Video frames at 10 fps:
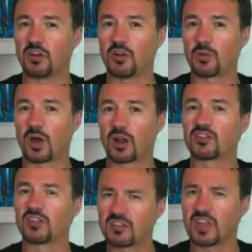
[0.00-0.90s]
dairy
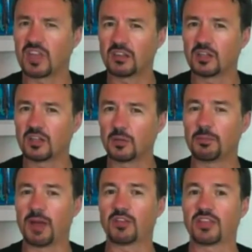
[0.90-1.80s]
products, let's think a little bit
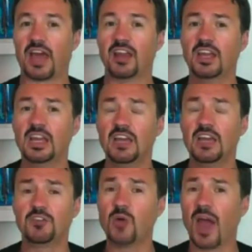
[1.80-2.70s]
about that. If
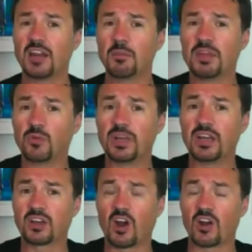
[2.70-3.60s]
you had to be
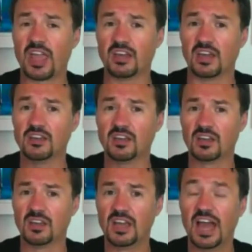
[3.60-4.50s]
reincarnated
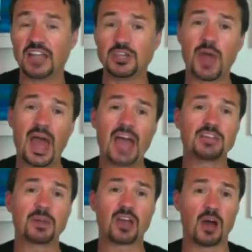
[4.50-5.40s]
and you had to
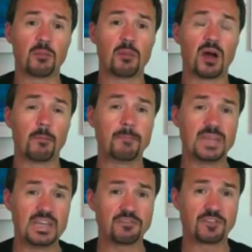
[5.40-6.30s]
become a
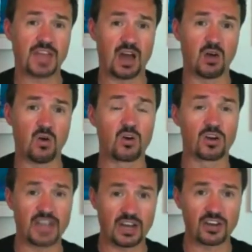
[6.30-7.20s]
beef cow or a
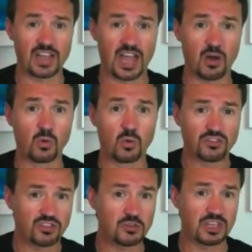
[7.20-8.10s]
dairy cow, which
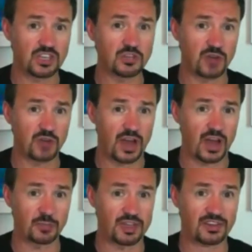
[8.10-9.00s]
do you think you'd rather
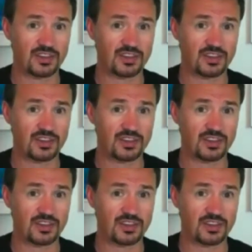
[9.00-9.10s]
be?